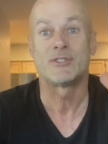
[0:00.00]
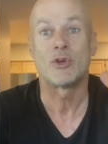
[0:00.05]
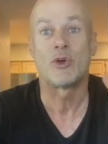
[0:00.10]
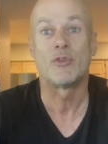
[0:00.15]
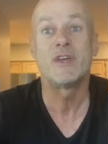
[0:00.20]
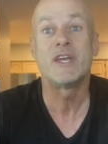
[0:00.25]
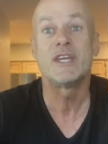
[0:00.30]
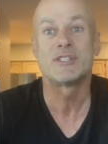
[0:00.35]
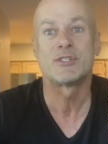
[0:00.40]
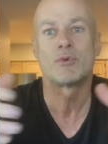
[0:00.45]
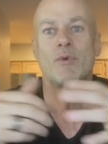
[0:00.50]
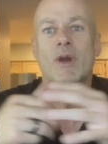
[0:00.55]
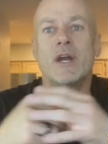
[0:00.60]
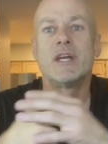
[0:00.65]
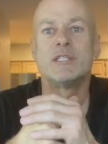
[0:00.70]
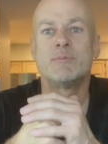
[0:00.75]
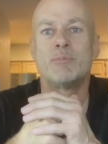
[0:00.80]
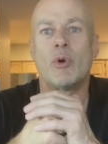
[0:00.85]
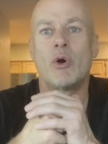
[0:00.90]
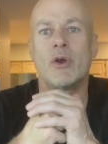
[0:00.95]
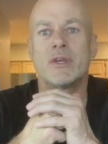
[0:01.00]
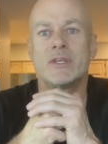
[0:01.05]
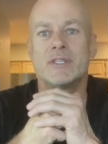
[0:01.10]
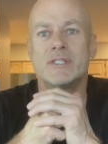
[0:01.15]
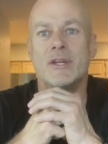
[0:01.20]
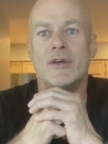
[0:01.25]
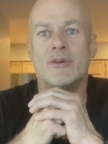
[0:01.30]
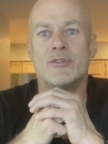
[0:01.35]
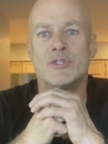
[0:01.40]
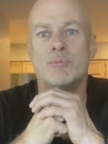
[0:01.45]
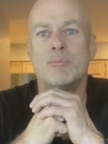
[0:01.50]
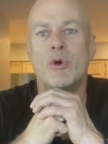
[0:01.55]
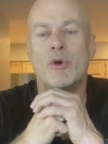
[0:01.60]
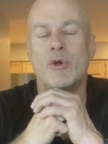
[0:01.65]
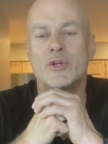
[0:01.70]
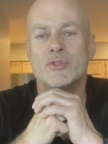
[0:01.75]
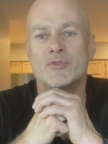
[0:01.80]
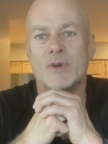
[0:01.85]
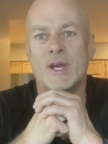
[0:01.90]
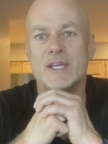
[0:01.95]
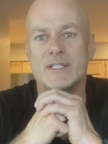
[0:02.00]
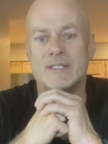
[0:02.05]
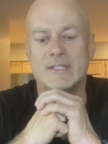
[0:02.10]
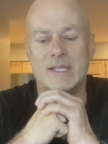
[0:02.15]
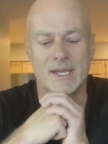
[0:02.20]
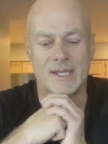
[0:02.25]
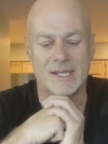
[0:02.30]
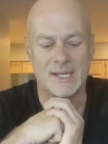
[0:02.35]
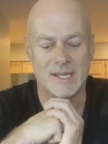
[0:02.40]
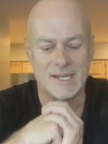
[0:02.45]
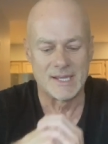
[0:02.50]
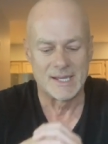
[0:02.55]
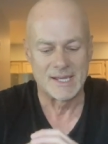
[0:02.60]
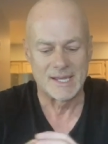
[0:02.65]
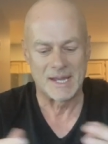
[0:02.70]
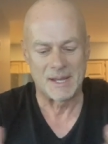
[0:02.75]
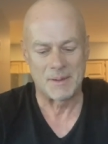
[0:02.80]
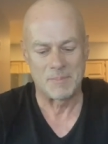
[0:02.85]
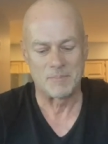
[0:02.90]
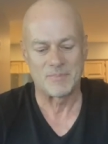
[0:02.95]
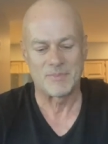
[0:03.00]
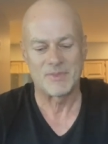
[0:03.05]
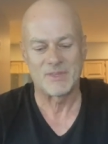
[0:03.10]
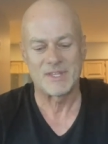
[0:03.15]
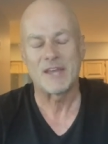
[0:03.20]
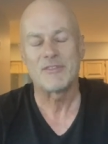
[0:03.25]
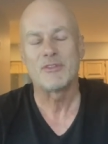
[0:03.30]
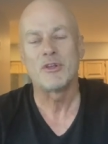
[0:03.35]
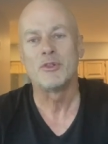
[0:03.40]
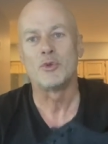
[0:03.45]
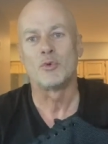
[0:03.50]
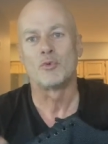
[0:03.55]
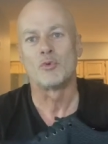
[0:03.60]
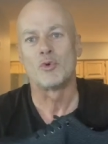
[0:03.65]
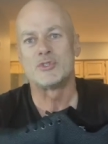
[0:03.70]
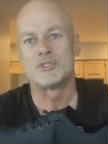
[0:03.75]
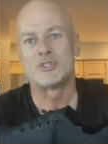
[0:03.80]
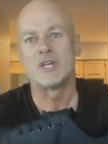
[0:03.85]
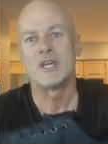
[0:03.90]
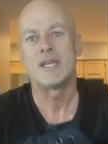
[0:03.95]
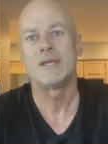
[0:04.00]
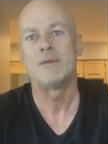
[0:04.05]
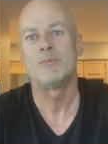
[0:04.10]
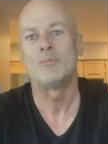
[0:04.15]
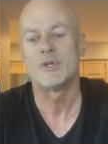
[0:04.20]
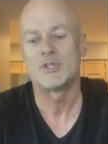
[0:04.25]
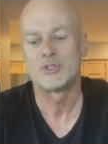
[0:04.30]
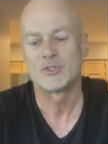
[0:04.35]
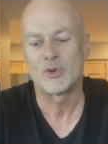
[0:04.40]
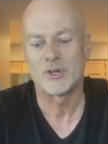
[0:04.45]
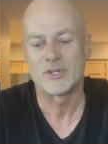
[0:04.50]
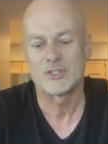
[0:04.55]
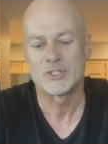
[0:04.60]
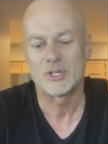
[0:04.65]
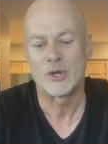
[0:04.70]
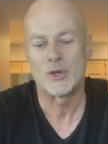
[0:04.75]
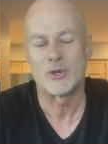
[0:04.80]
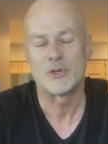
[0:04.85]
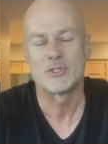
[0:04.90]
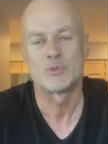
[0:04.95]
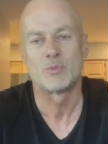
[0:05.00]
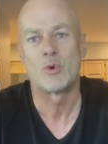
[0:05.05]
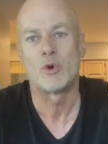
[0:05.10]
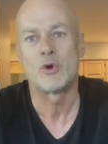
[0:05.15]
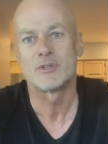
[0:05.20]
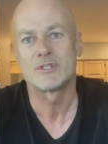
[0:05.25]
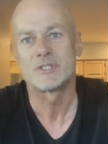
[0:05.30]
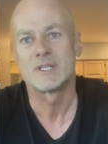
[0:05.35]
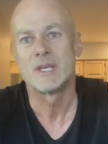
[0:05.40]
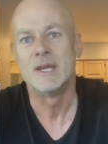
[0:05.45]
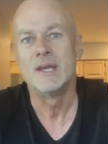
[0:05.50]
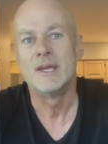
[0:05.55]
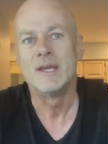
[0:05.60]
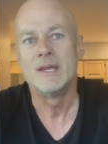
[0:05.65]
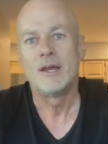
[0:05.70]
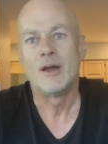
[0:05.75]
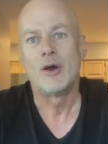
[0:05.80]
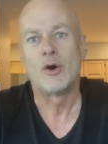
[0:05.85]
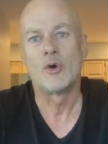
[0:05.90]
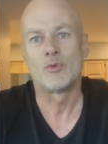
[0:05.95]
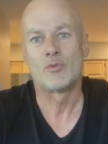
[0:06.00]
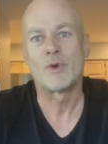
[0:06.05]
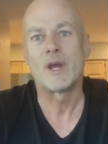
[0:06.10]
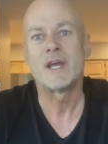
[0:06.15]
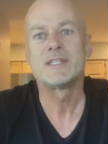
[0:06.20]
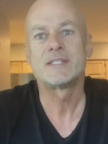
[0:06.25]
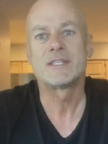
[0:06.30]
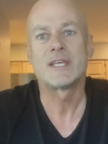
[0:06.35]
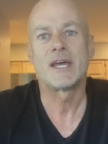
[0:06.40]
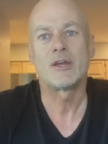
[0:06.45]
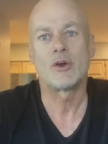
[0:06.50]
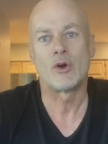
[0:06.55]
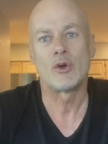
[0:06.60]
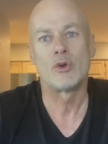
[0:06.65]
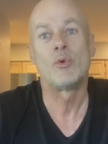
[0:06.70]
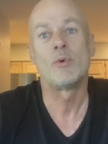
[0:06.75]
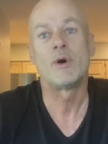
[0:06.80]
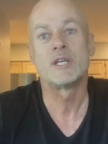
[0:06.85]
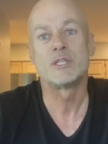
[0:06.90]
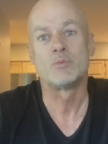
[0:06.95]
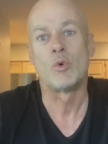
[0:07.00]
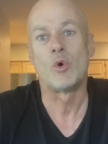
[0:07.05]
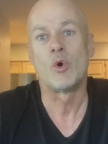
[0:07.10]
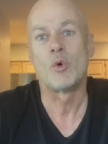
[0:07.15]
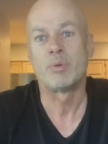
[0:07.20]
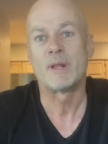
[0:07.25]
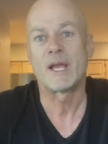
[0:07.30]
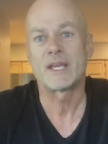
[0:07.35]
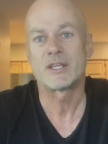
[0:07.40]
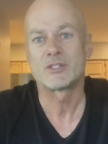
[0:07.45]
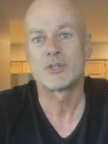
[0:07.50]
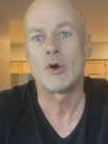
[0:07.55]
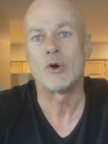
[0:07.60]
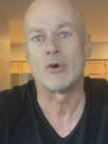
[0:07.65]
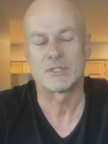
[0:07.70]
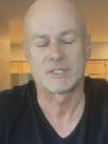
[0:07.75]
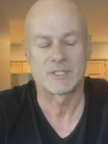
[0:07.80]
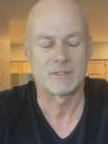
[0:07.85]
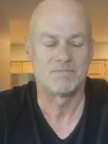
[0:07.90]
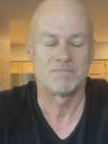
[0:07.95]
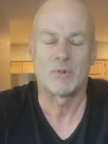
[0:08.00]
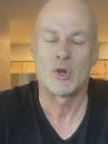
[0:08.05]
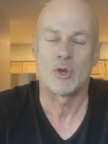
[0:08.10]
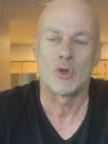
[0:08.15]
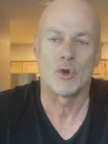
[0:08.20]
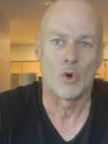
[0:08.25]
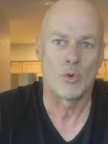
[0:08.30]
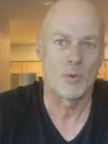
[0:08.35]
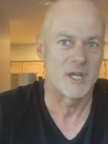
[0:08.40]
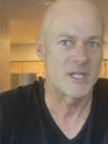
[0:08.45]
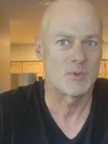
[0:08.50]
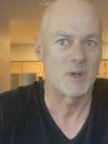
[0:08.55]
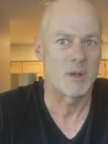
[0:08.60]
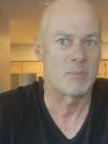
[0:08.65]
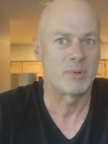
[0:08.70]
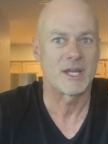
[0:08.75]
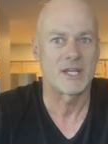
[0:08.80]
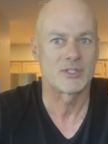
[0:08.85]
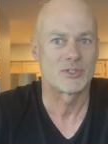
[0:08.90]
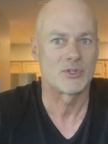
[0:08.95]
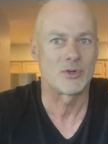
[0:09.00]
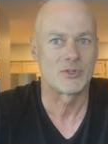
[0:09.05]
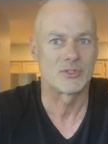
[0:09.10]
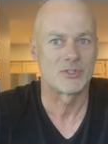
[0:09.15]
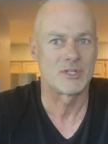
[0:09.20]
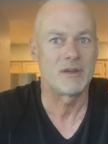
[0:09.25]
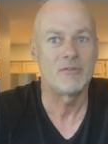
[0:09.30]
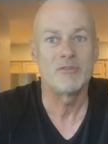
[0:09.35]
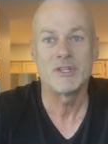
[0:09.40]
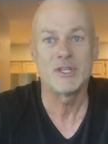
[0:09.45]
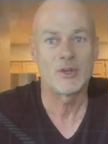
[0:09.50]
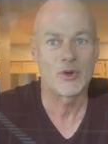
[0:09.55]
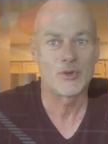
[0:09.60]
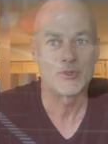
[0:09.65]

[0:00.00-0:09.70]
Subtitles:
Oh, there's the race spikes, tomorrow's race day. The other little routine which I chose was on race day, I always wore black socks. I always wear black socks and everything I